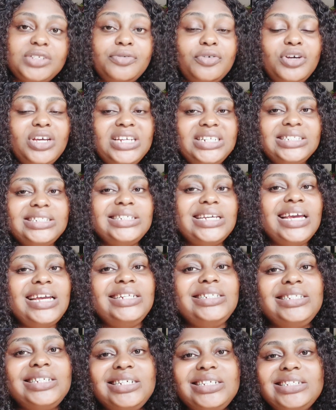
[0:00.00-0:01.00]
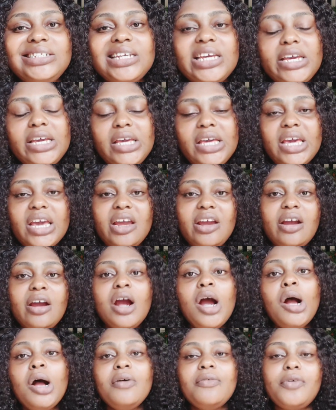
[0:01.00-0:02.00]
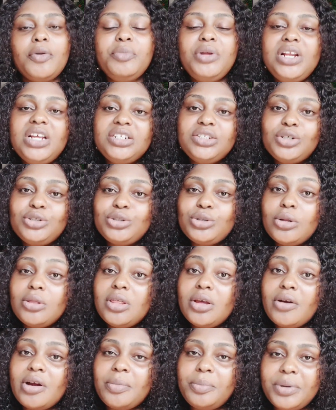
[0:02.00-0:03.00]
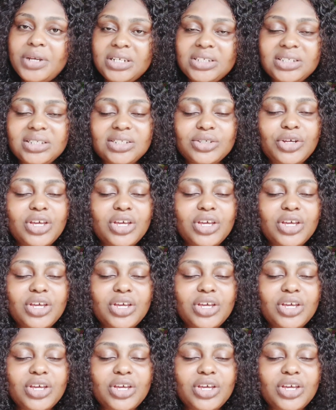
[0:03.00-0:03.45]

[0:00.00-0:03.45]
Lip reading: for intending skincare formulators or therapists.